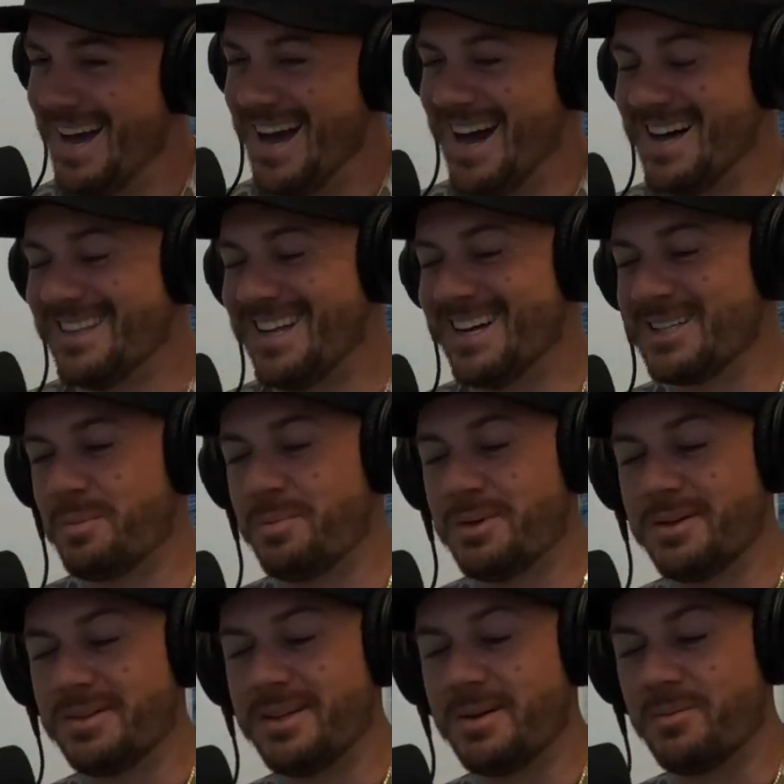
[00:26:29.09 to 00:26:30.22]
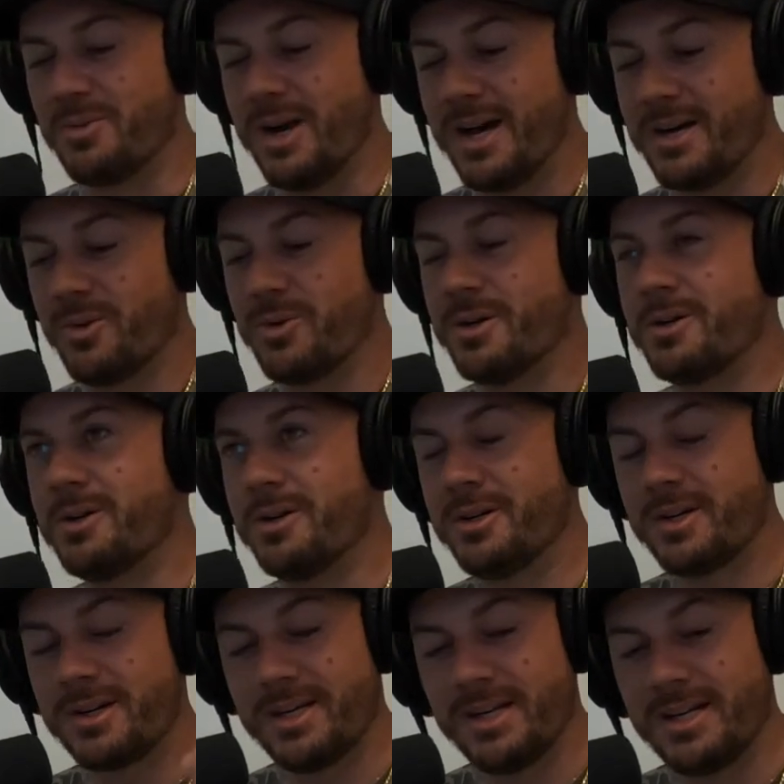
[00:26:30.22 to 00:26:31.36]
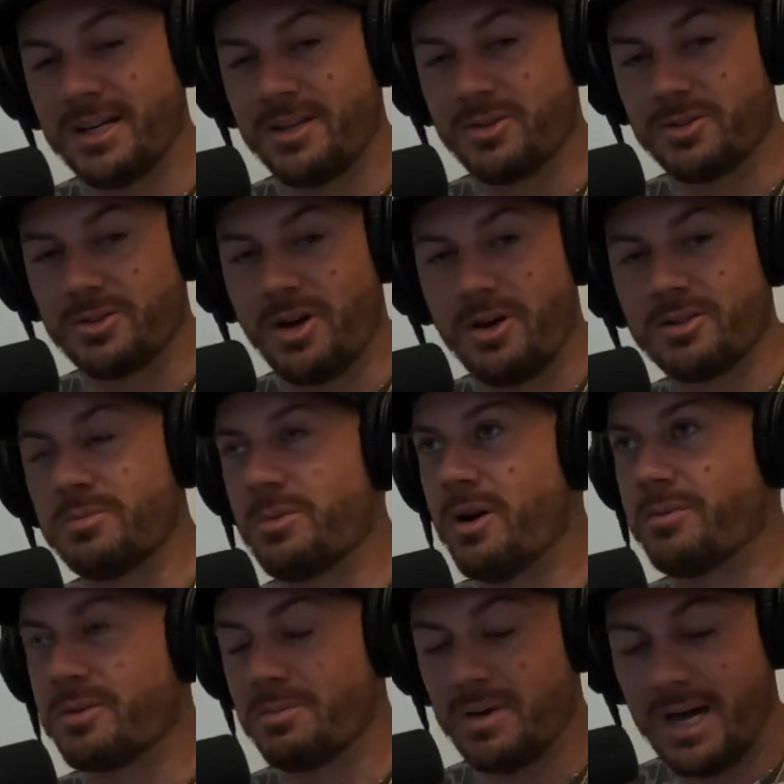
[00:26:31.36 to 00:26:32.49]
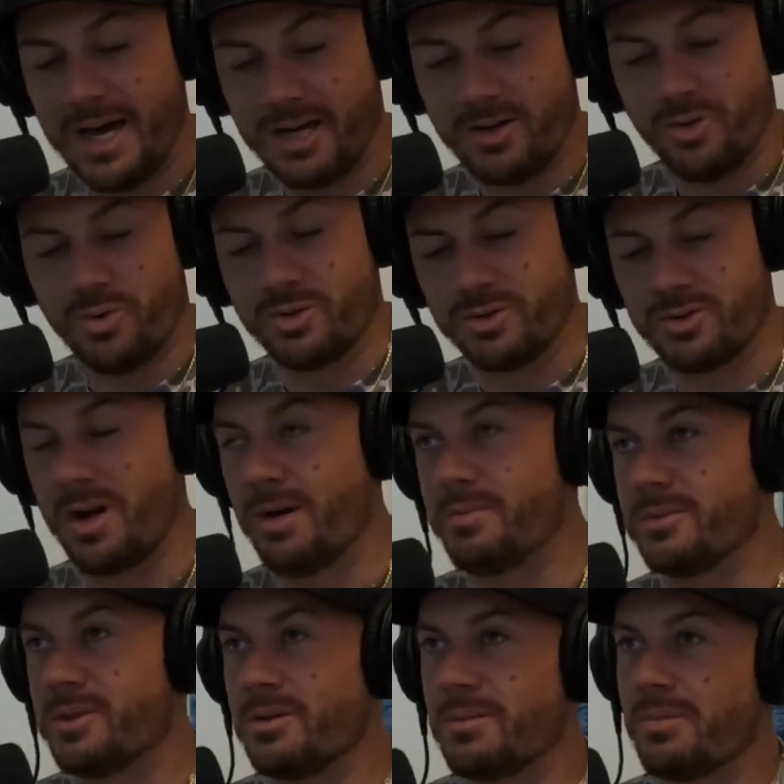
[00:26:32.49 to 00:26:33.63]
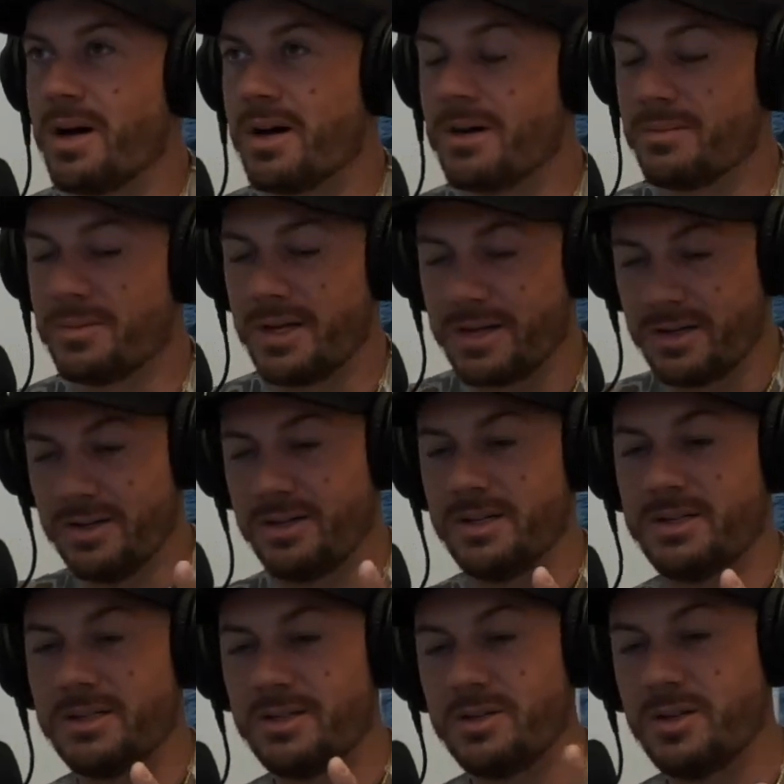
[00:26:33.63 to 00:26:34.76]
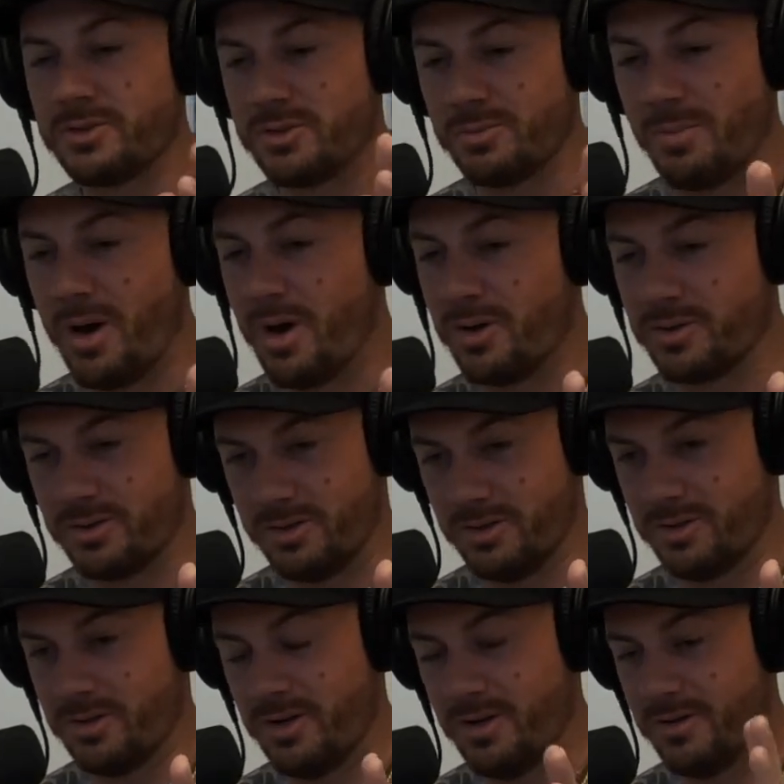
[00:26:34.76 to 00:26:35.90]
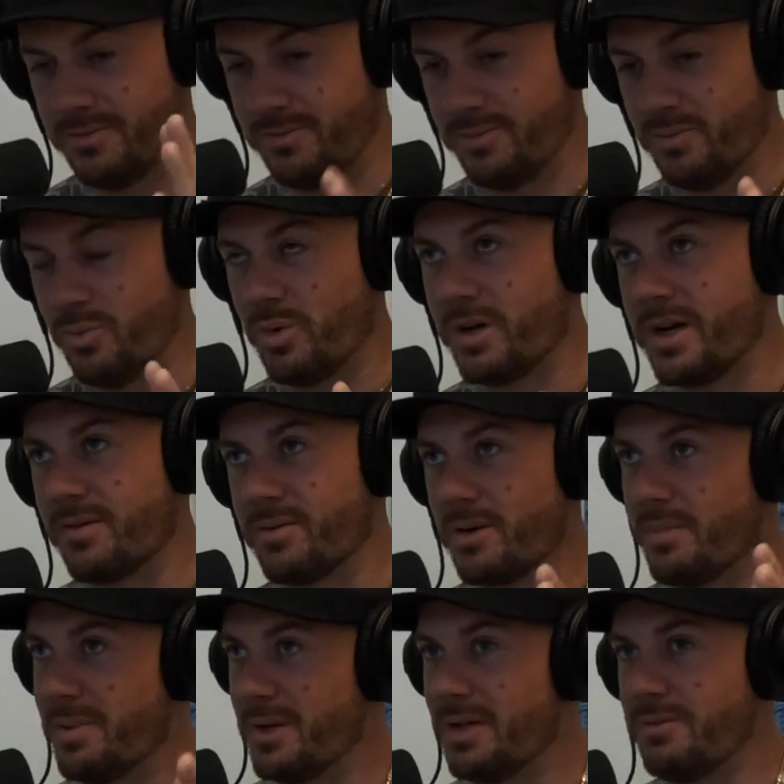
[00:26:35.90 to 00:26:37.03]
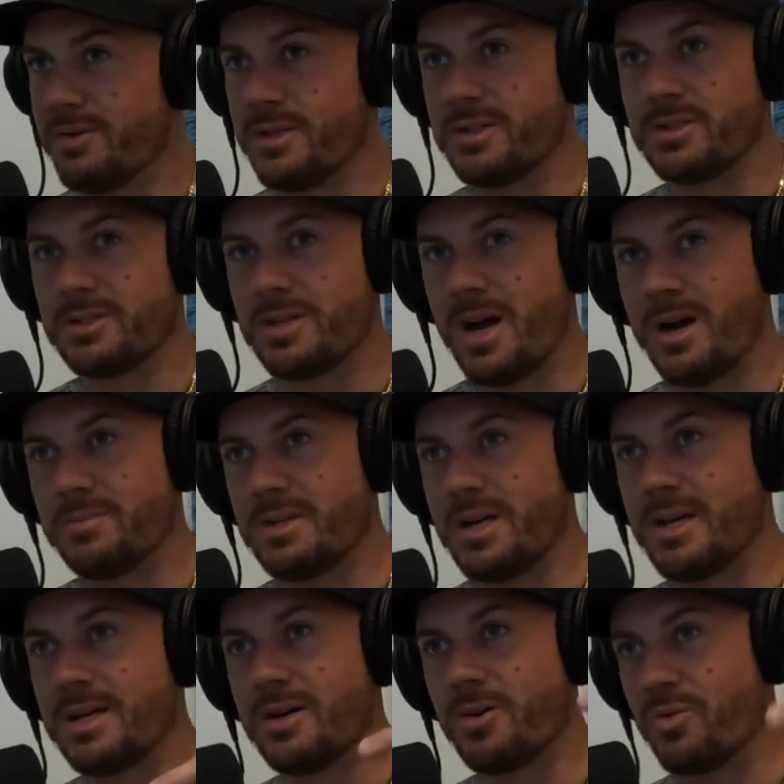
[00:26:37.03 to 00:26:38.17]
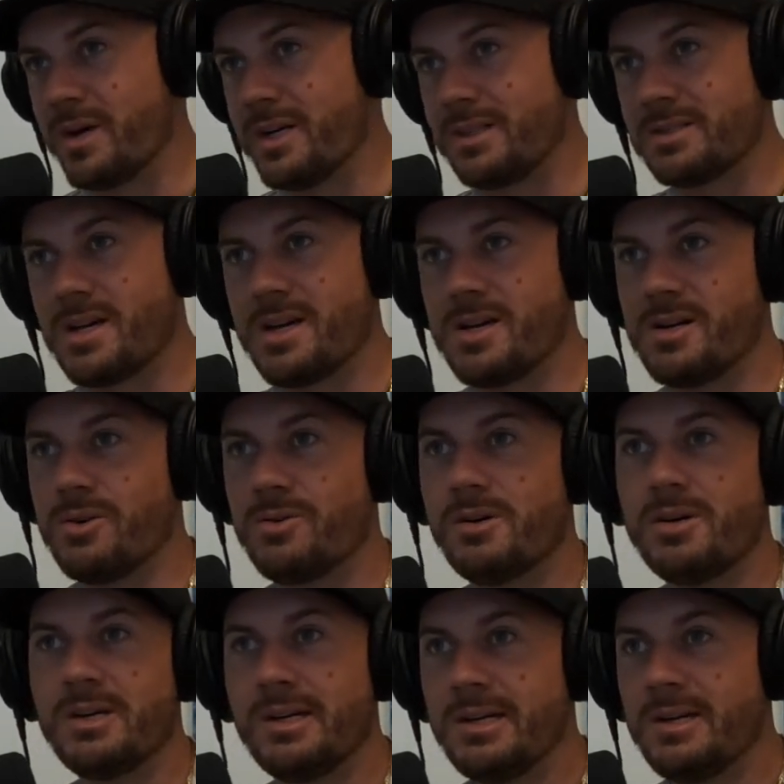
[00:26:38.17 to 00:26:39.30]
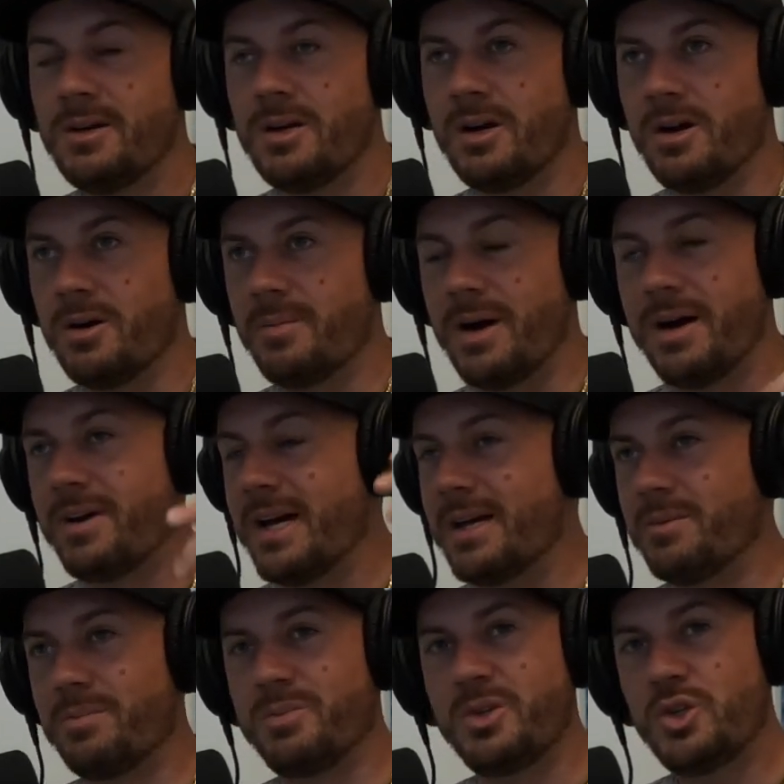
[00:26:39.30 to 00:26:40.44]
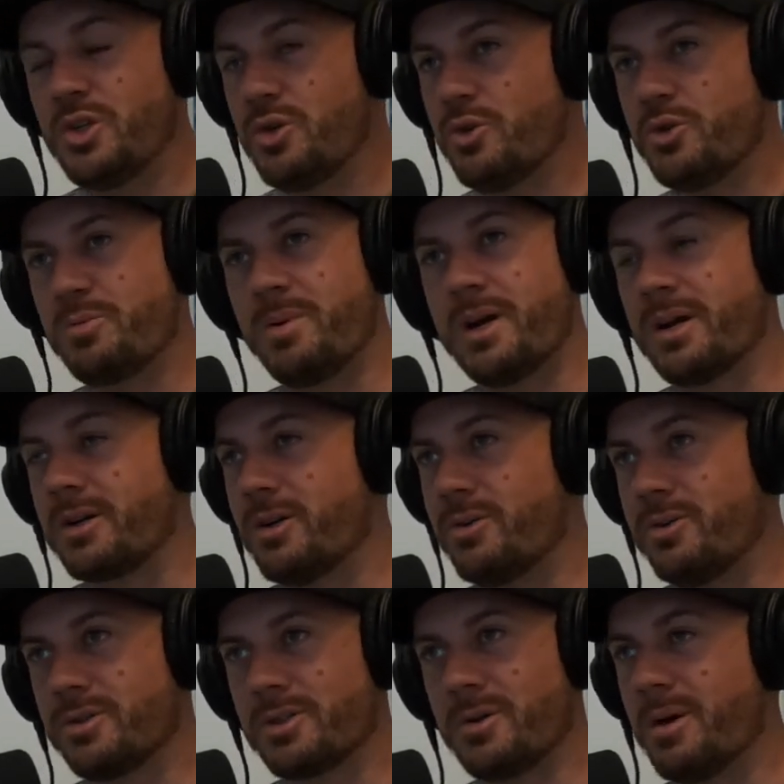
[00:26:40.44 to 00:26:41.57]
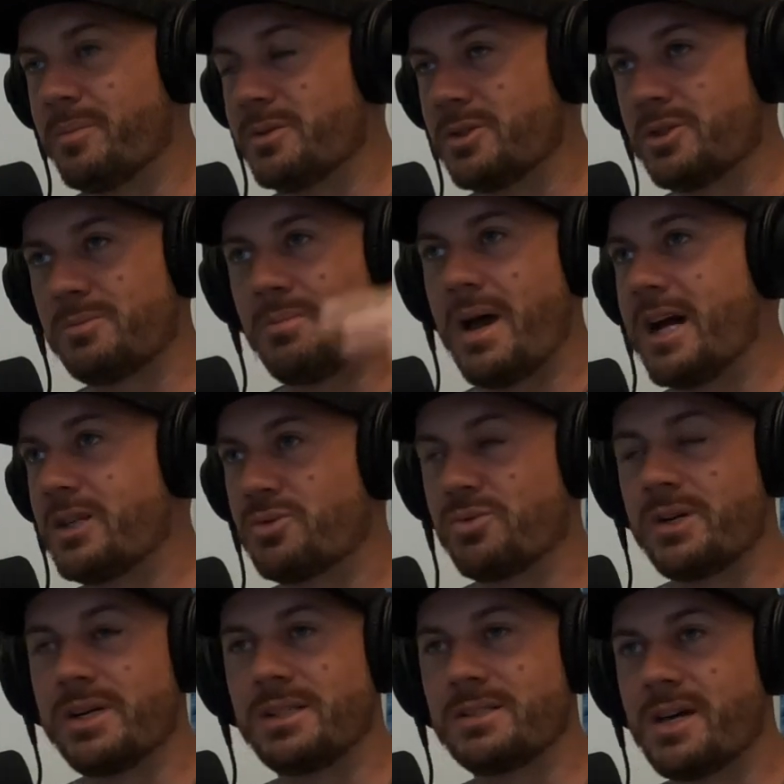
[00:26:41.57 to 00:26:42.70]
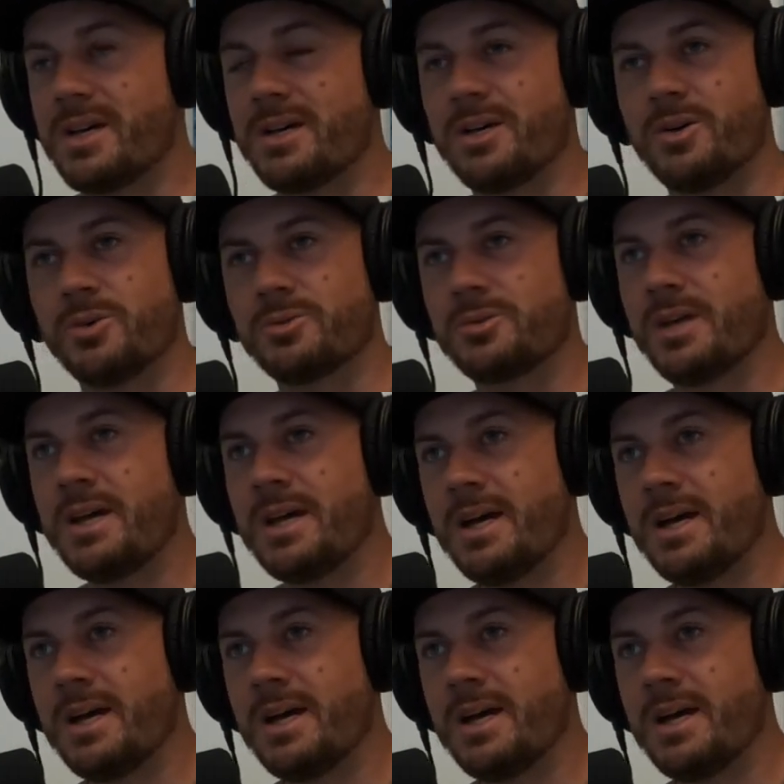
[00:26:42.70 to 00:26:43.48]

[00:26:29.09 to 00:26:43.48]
I like to put them right on a hook and either toss them off the back or drop them to the bottom, like a smaller of whatever, a pinfish, a tomtate, a ringtail. I've had huge barracudas come up and smash ringtails.